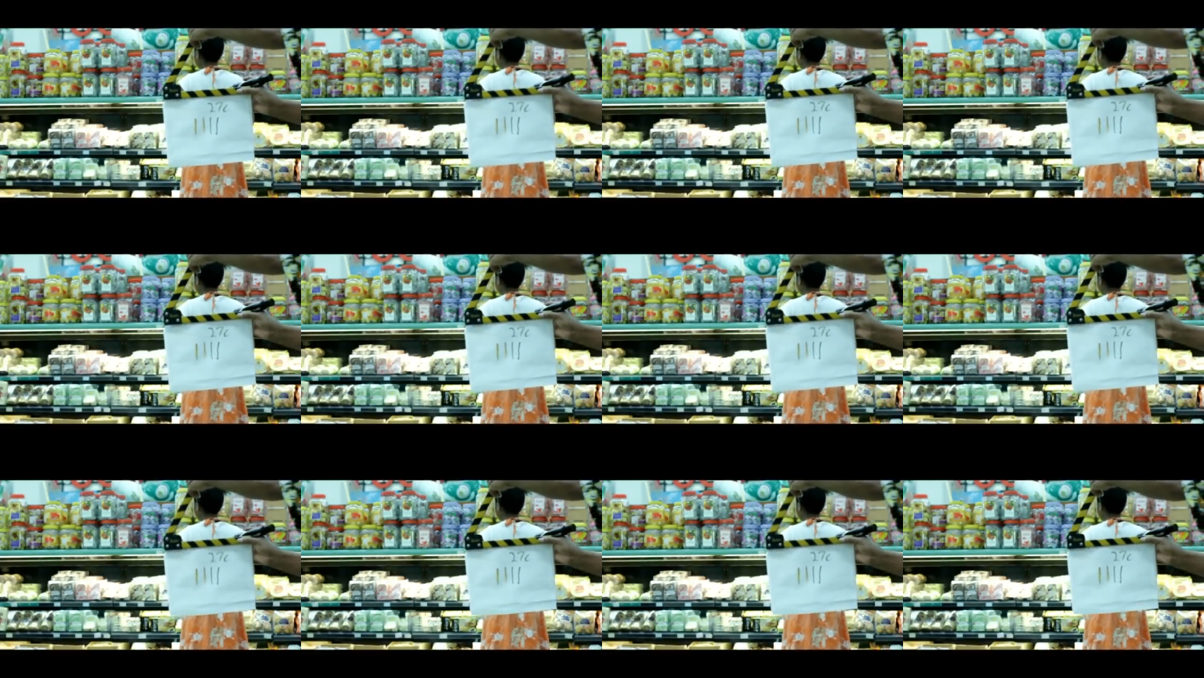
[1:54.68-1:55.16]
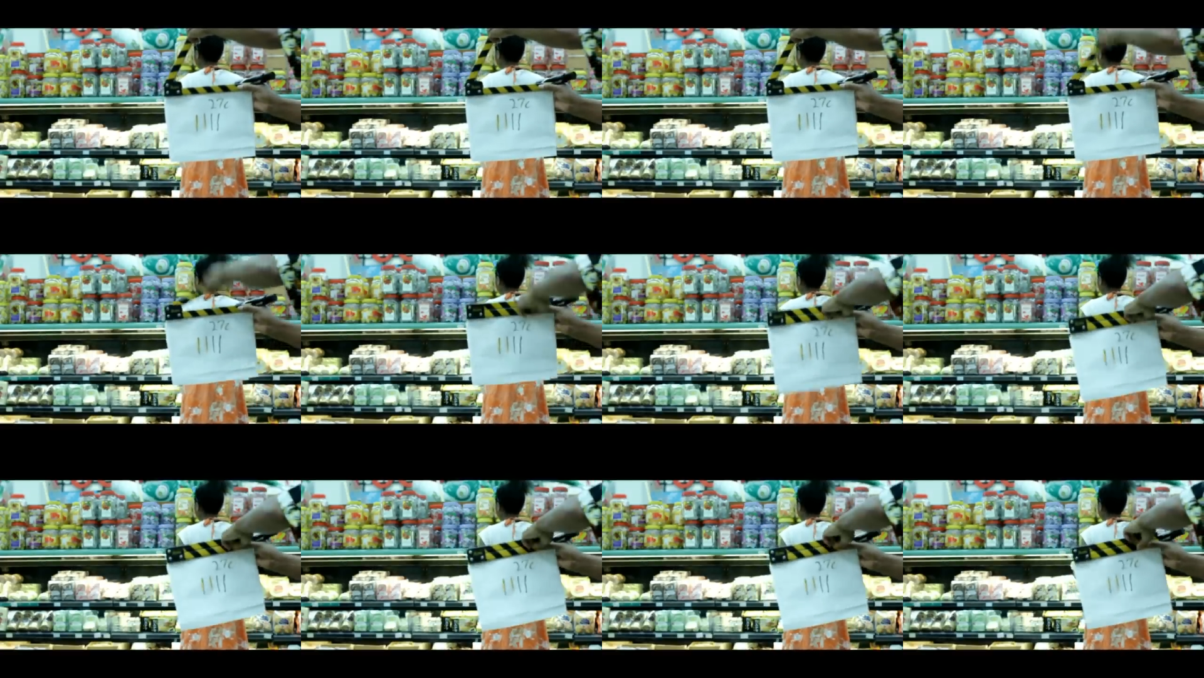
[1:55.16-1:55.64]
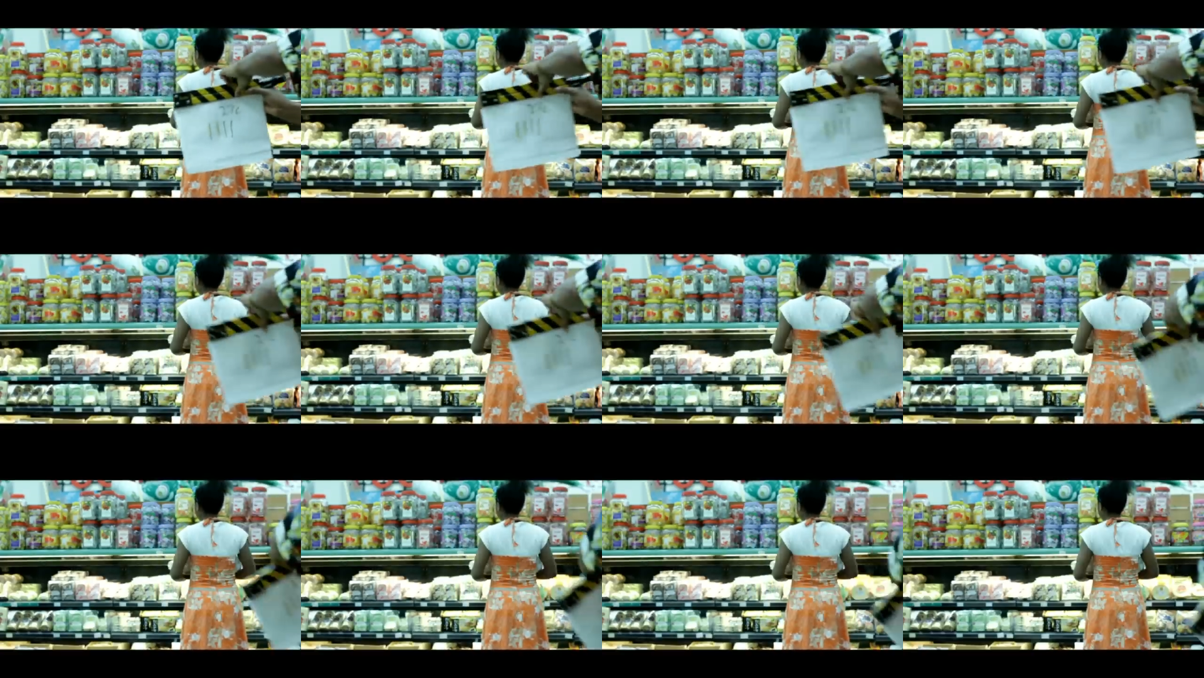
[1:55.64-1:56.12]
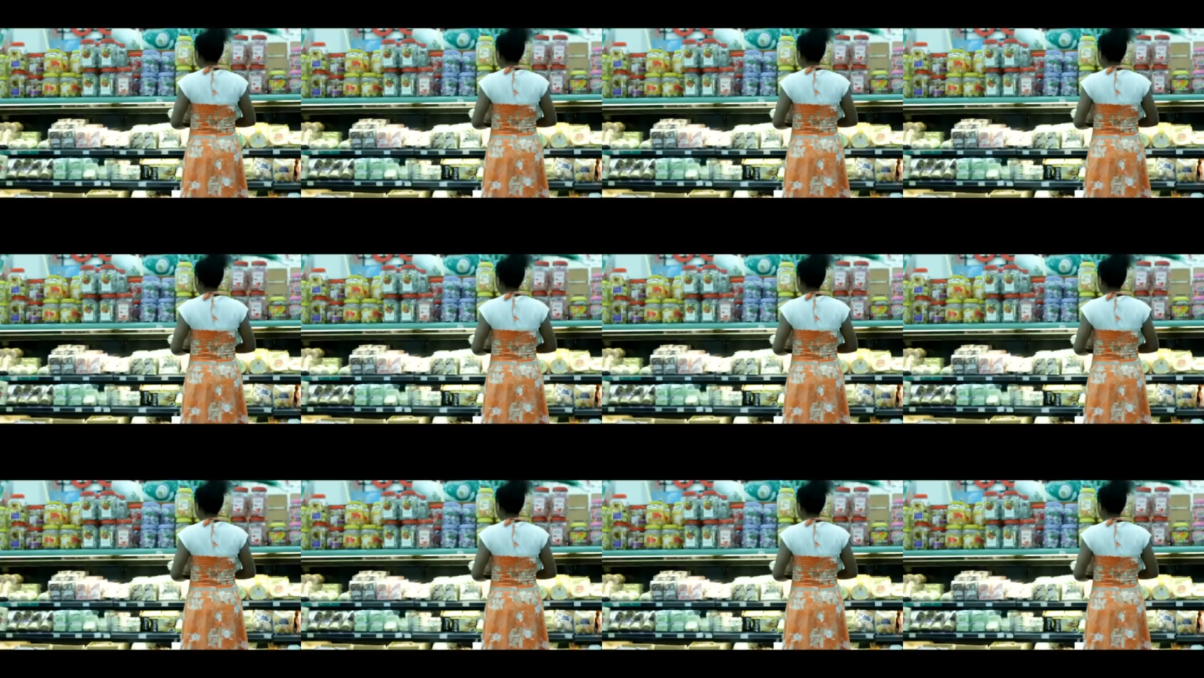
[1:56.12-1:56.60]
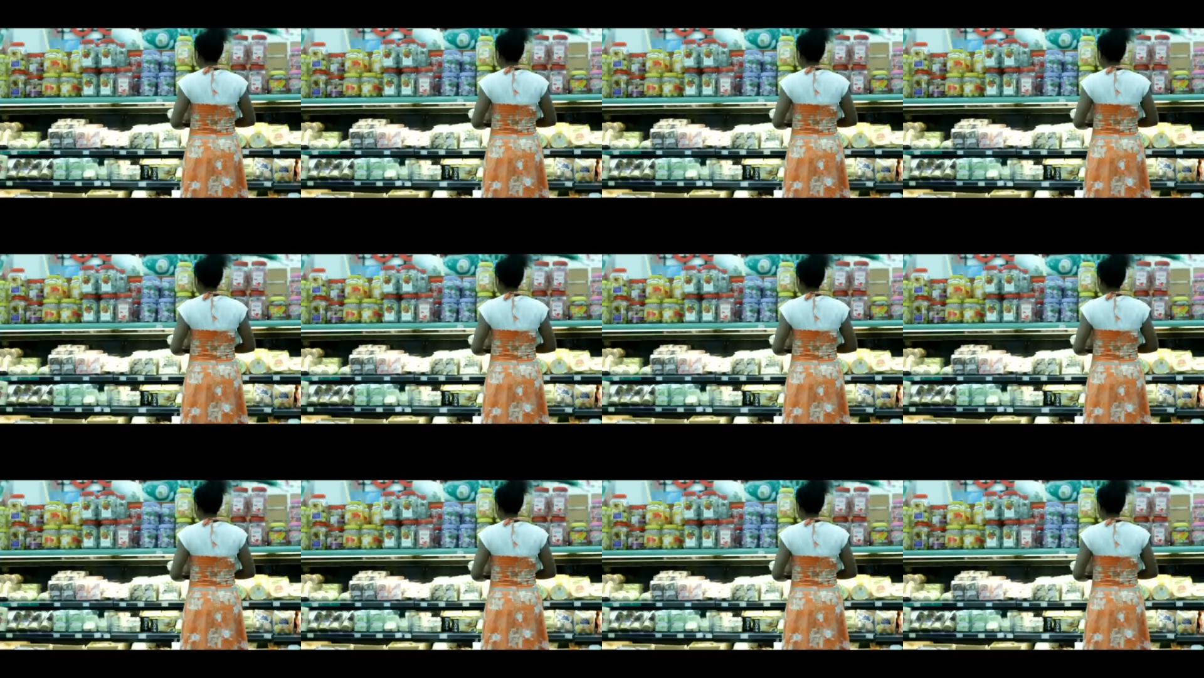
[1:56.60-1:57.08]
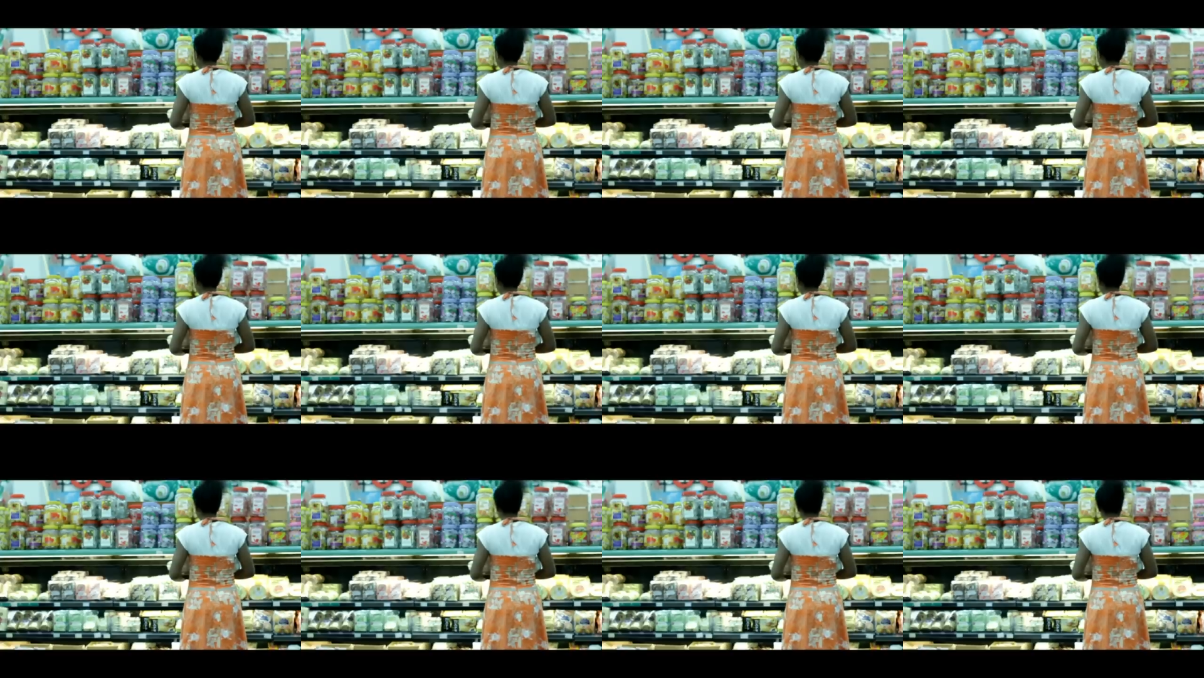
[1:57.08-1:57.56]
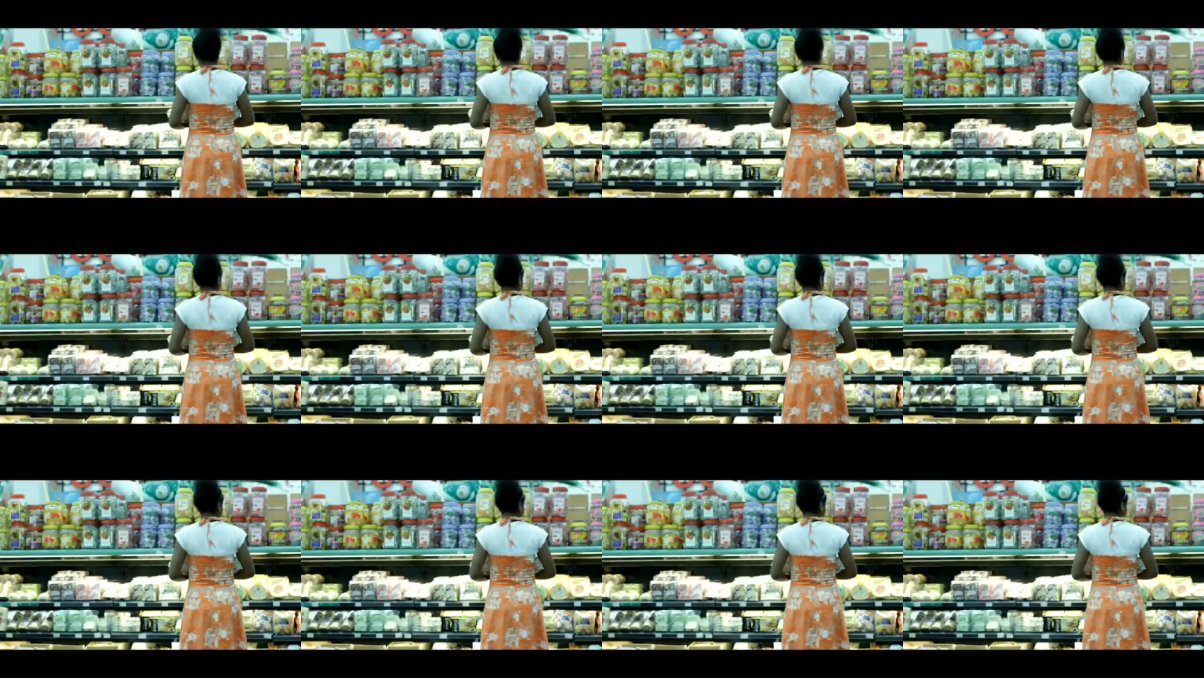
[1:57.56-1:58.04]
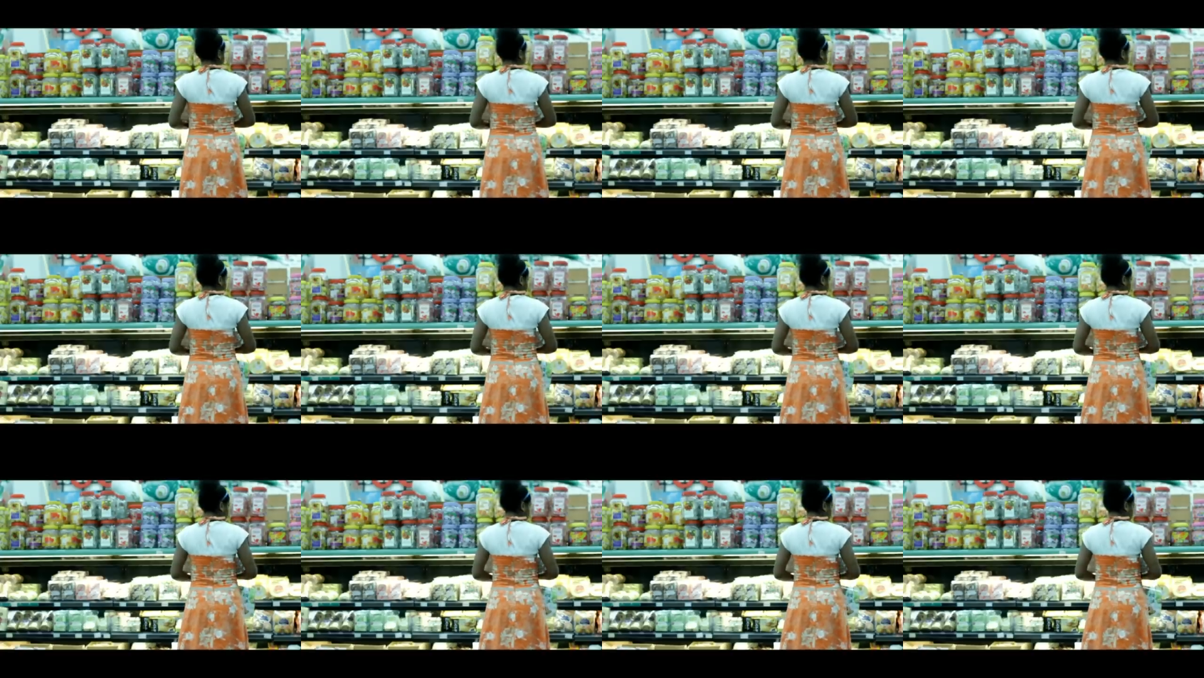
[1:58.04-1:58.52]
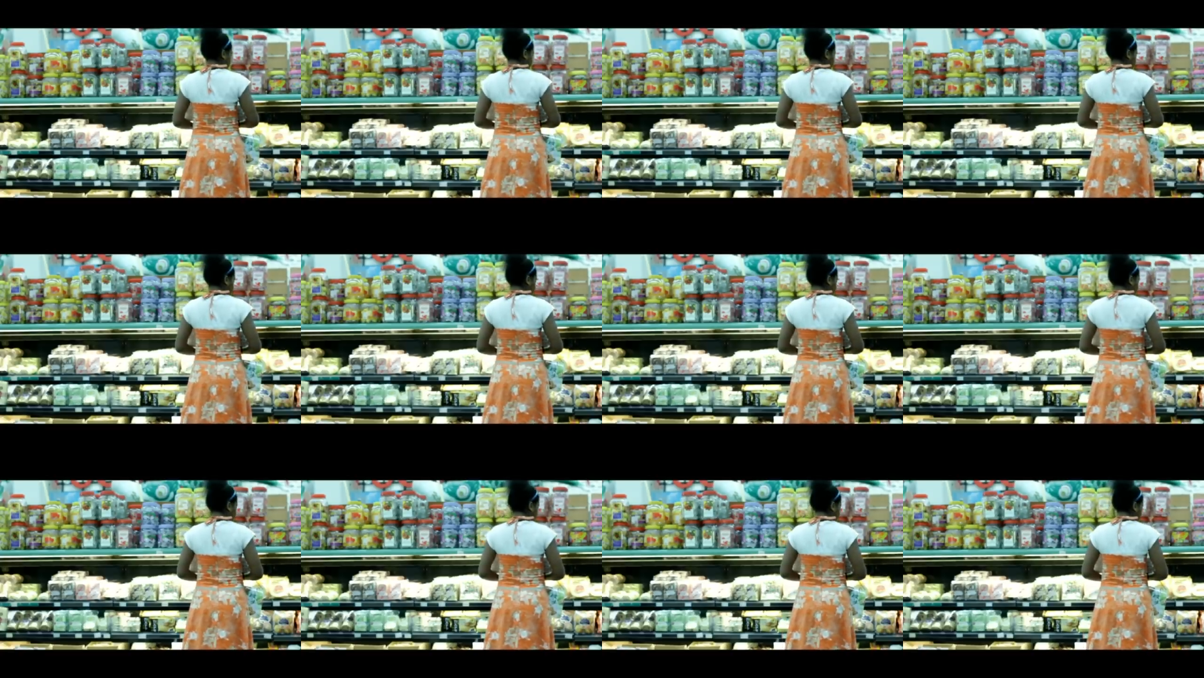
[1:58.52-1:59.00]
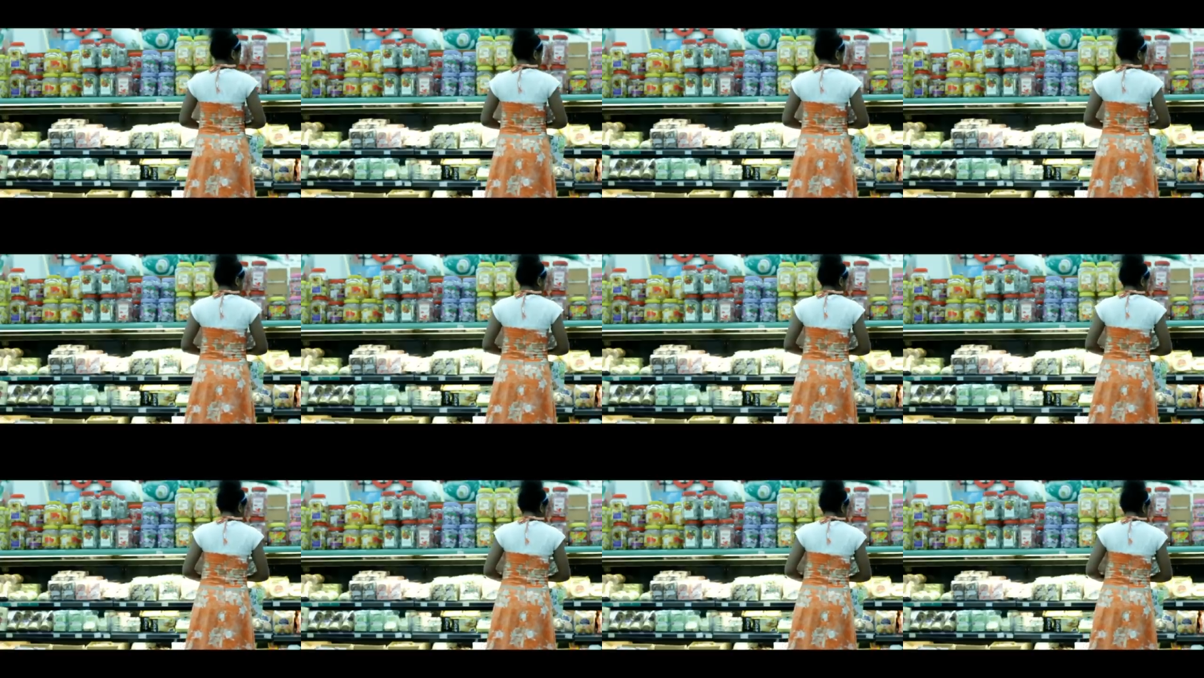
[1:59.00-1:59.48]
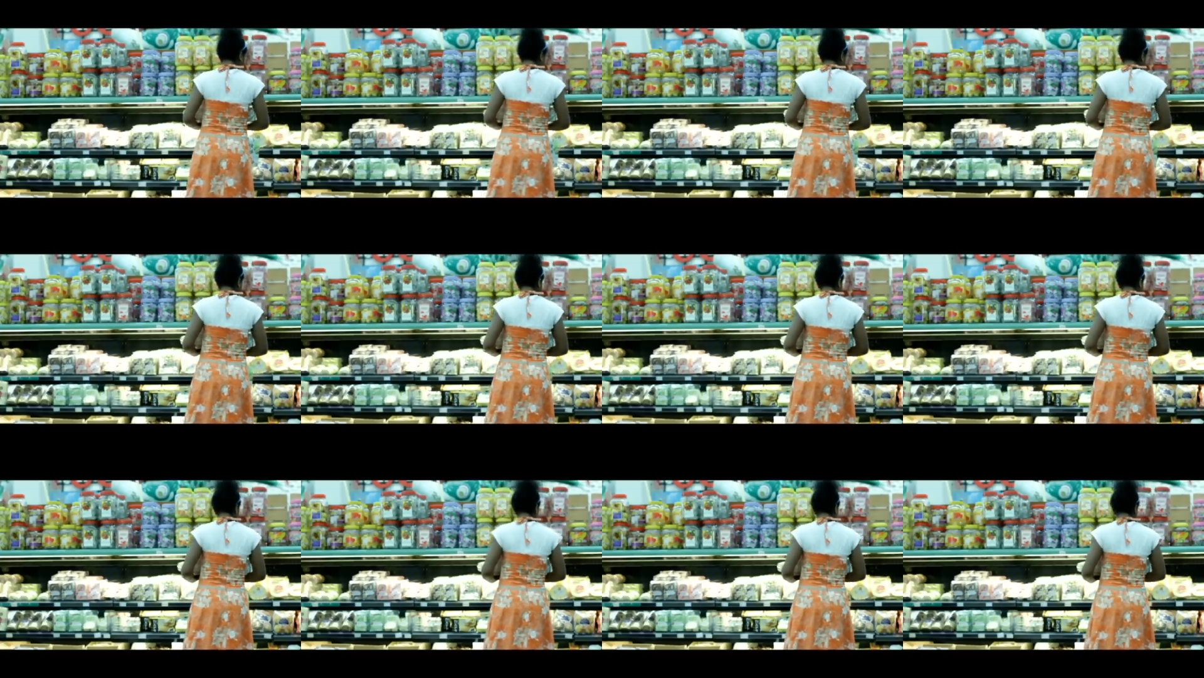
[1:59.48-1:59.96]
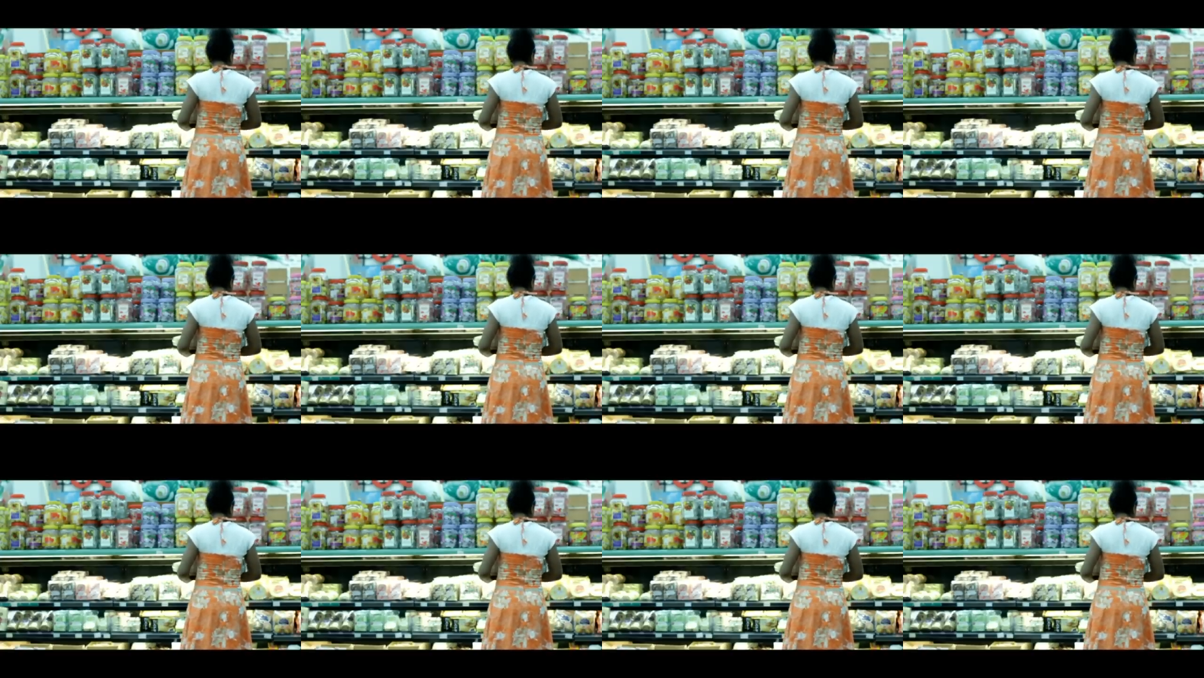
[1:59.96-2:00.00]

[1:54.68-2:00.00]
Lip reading: (no speaker visible)